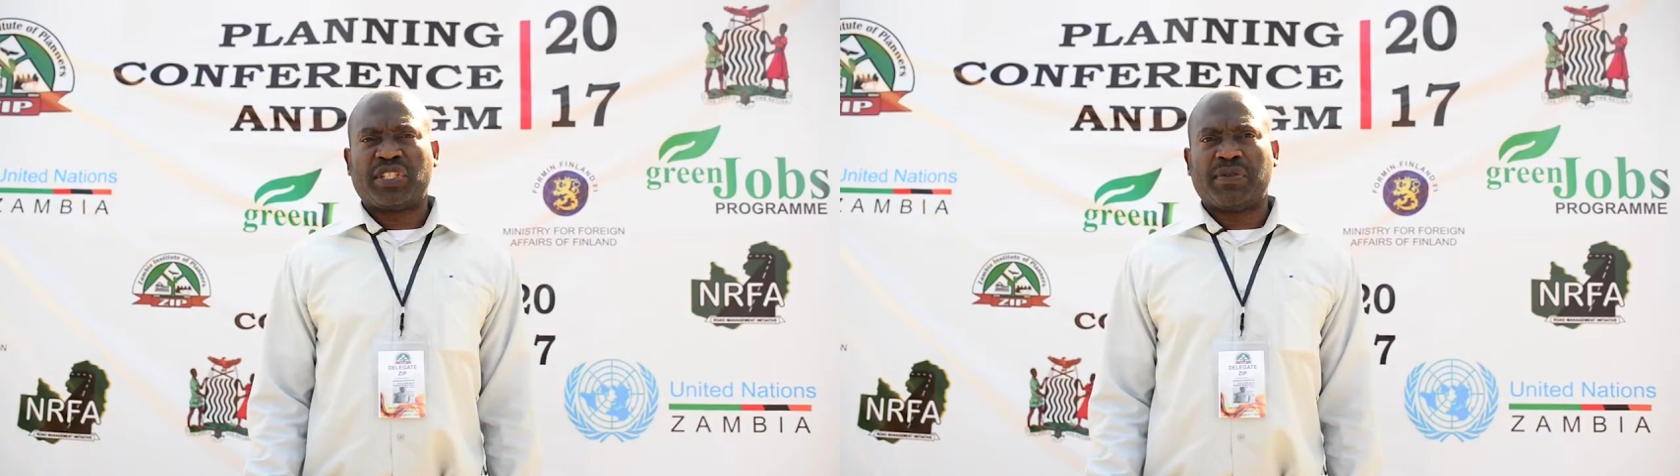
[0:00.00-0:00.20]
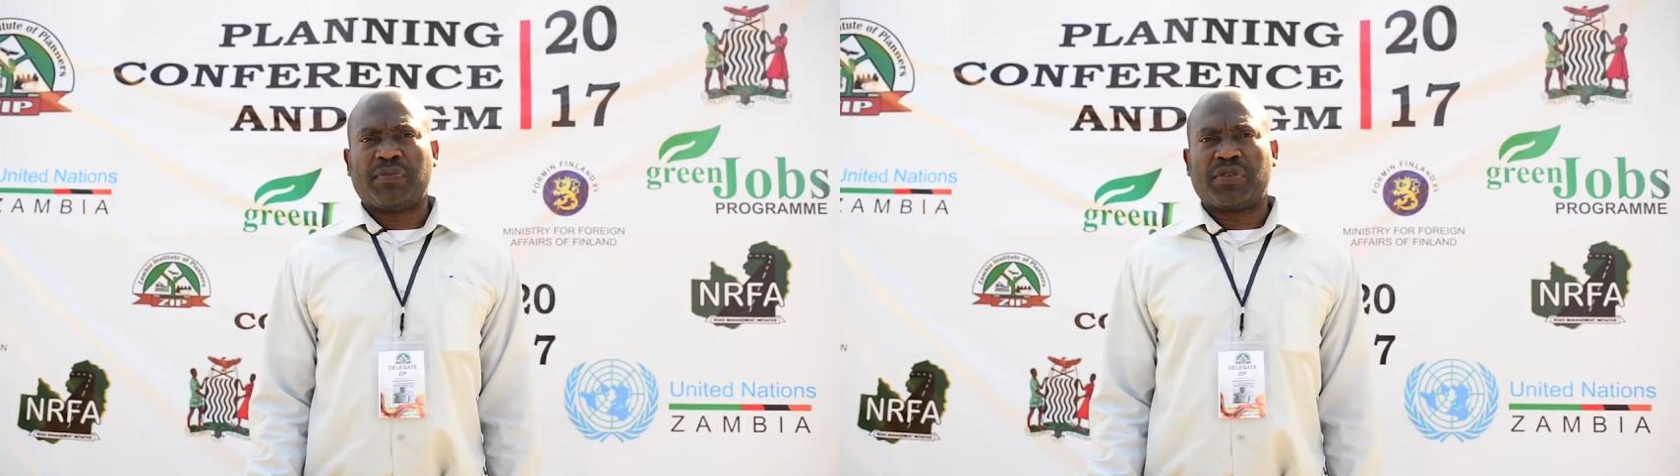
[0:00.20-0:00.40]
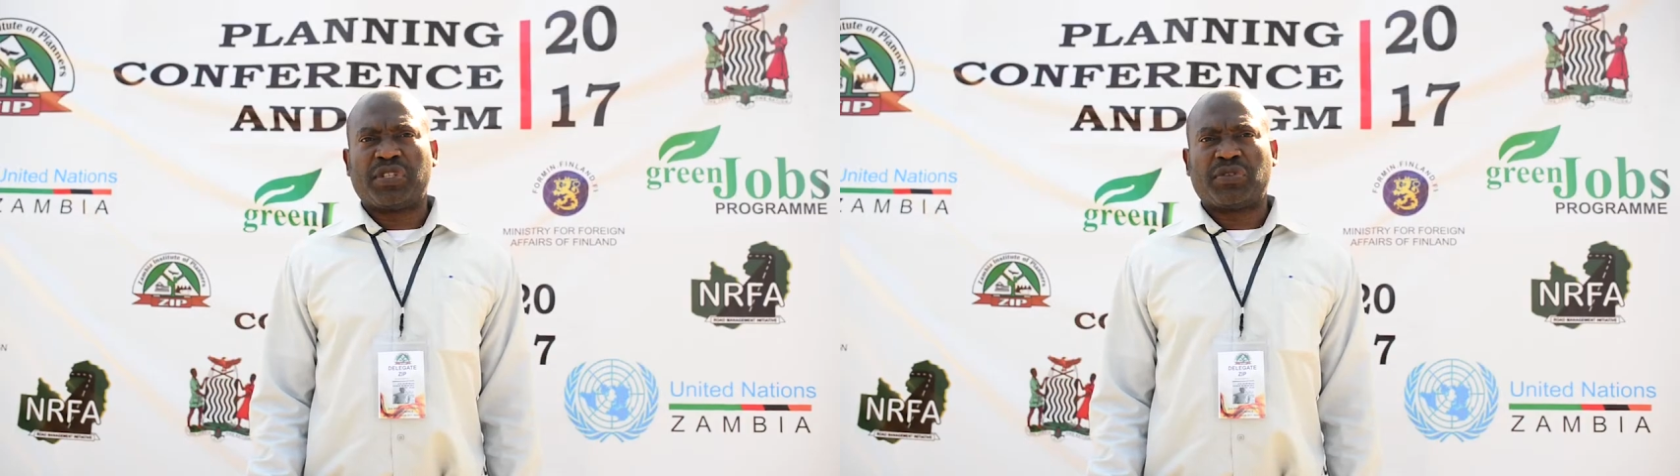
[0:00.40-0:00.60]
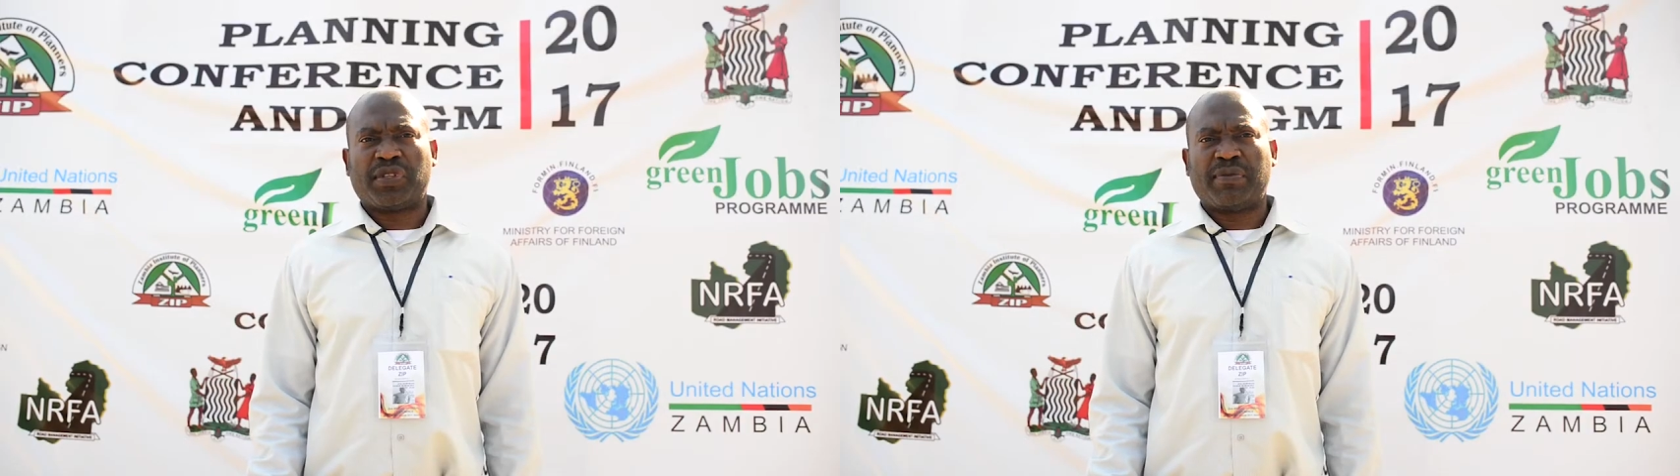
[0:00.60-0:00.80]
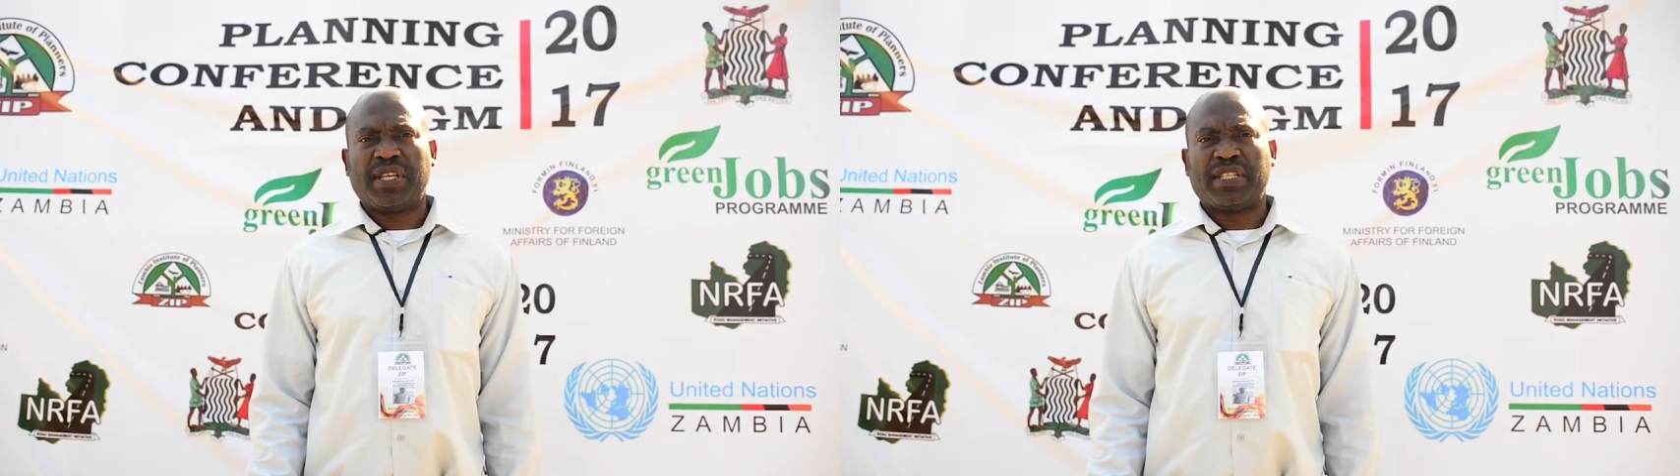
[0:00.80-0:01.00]
that she brought to
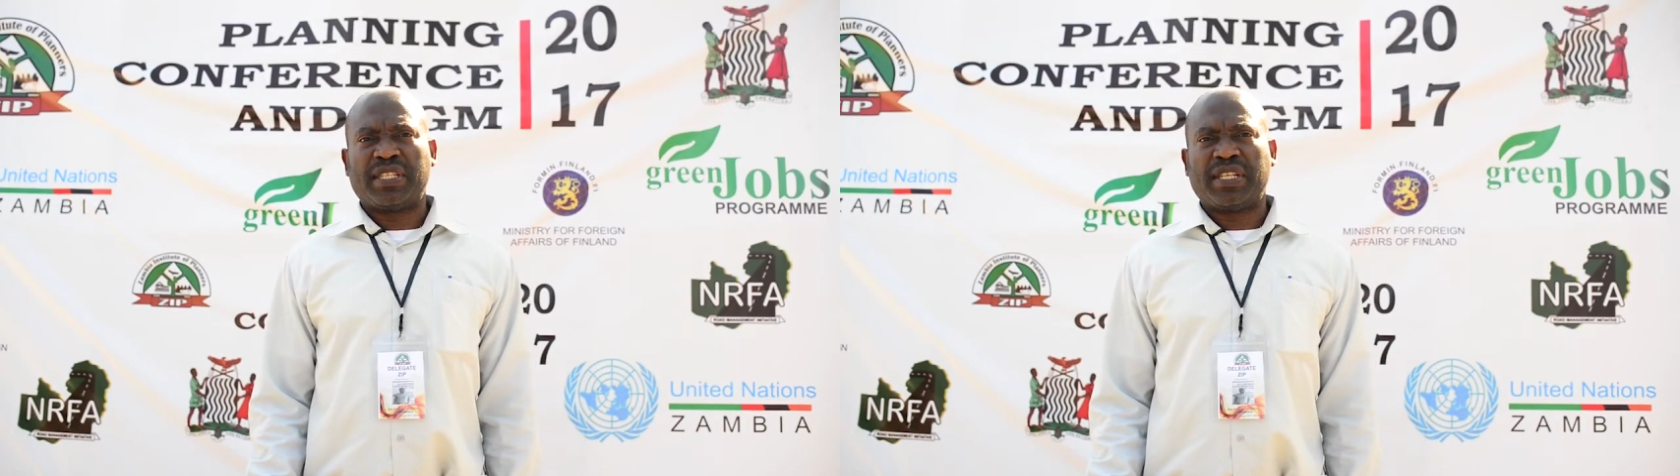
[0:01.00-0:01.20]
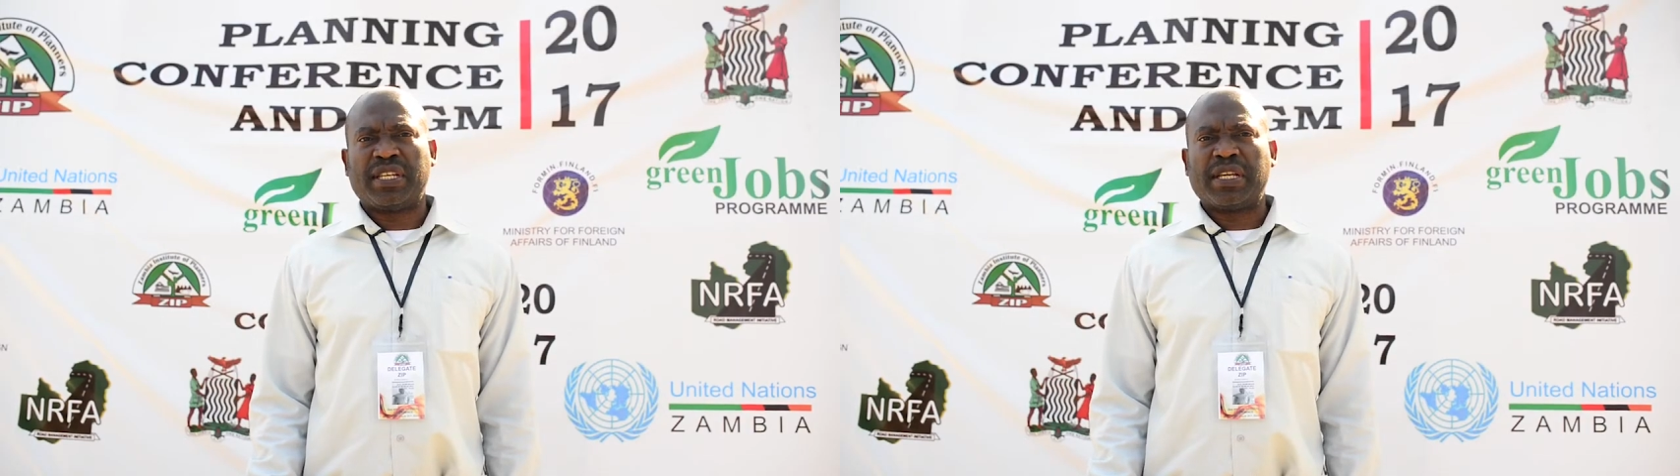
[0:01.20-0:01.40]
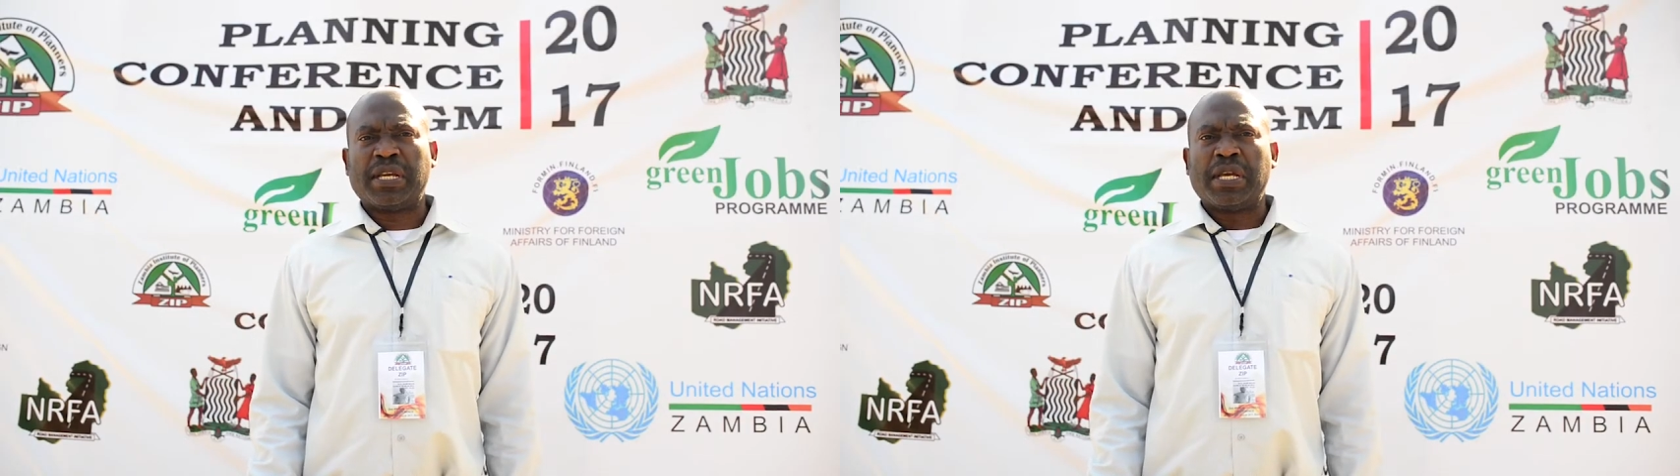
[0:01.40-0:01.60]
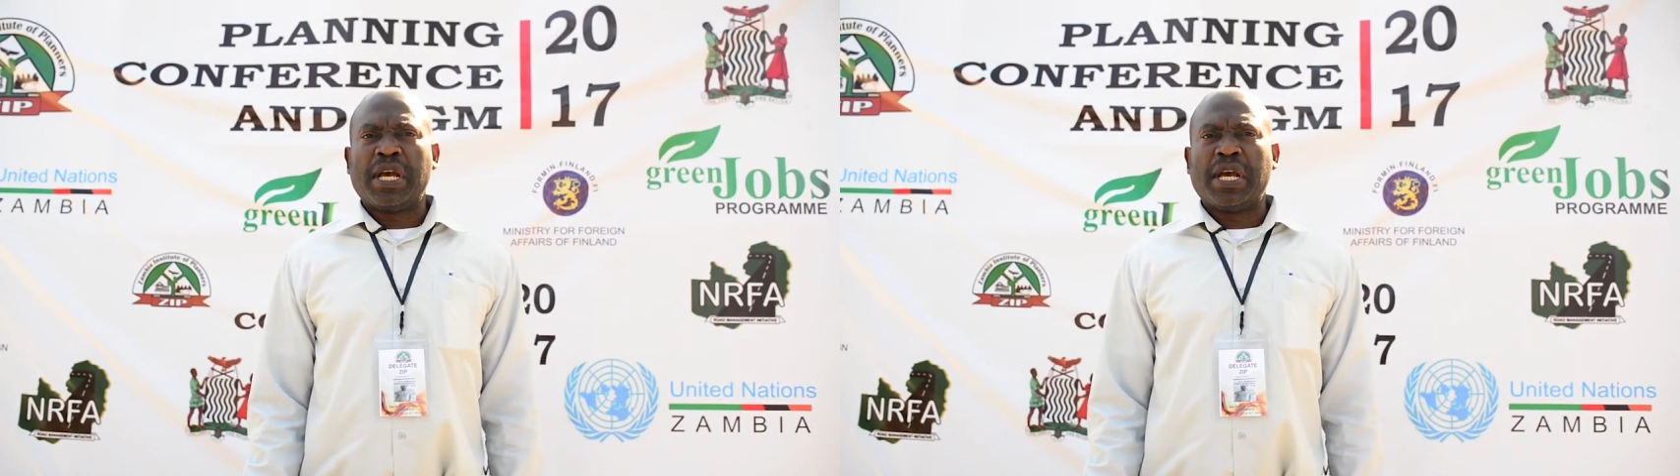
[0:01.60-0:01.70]
the meeting.